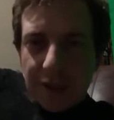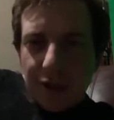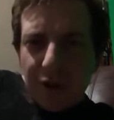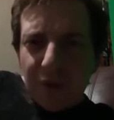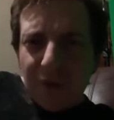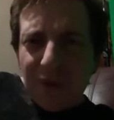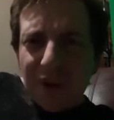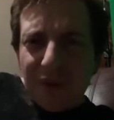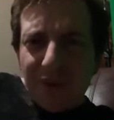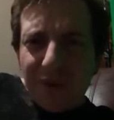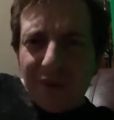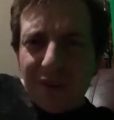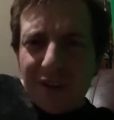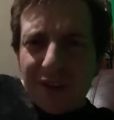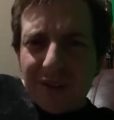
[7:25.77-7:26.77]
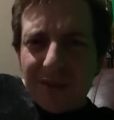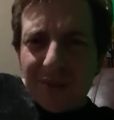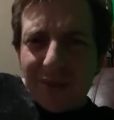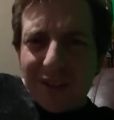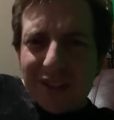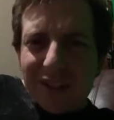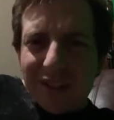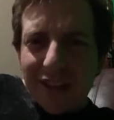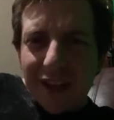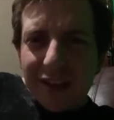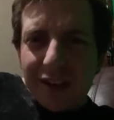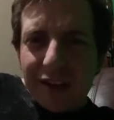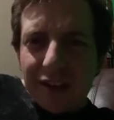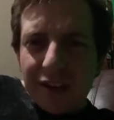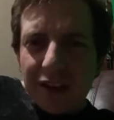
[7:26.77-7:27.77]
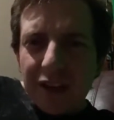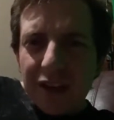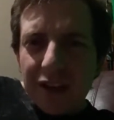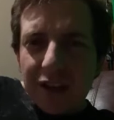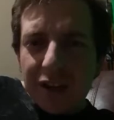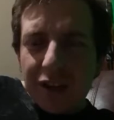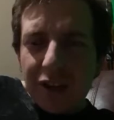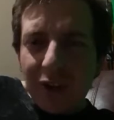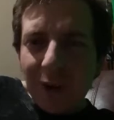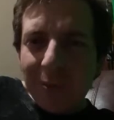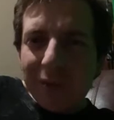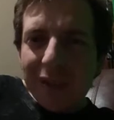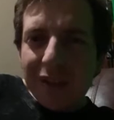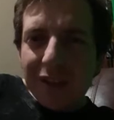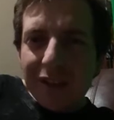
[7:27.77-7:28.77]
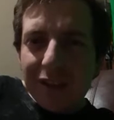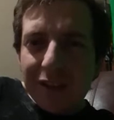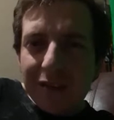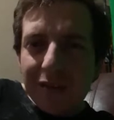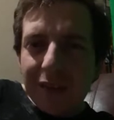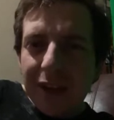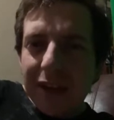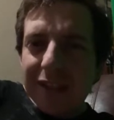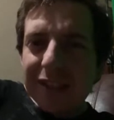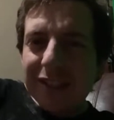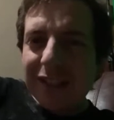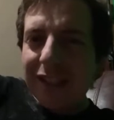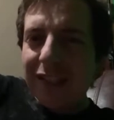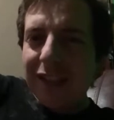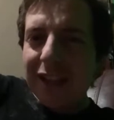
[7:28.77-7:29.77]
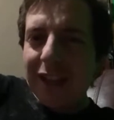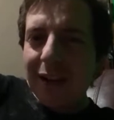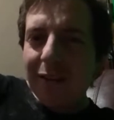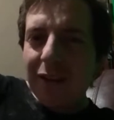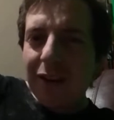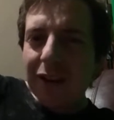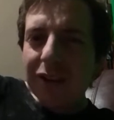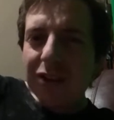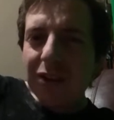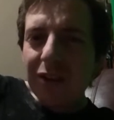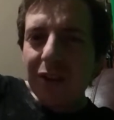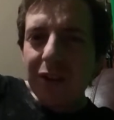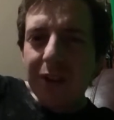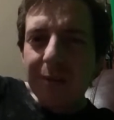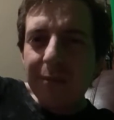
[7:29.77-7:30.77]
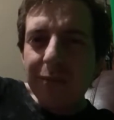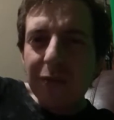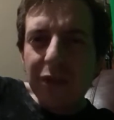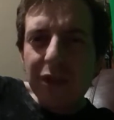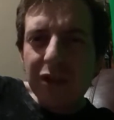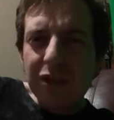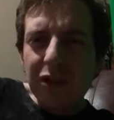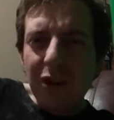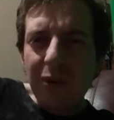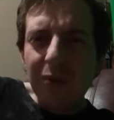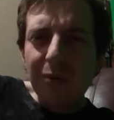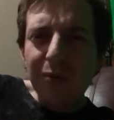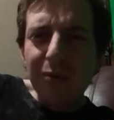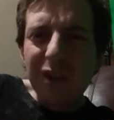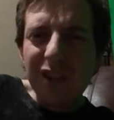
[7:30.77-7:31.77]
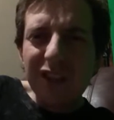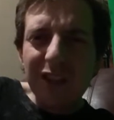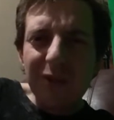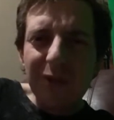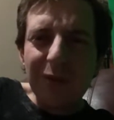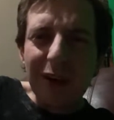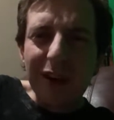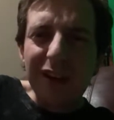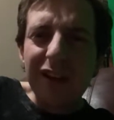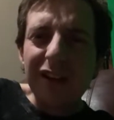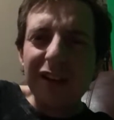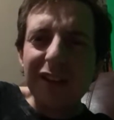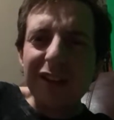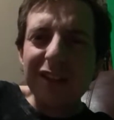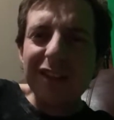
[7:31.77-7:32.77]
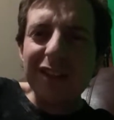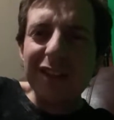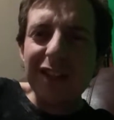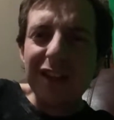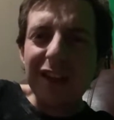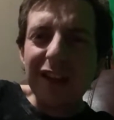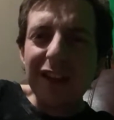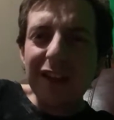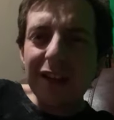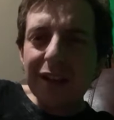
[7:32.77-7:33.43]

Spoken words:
What is that? Colby, I see the game console and don't really recognize the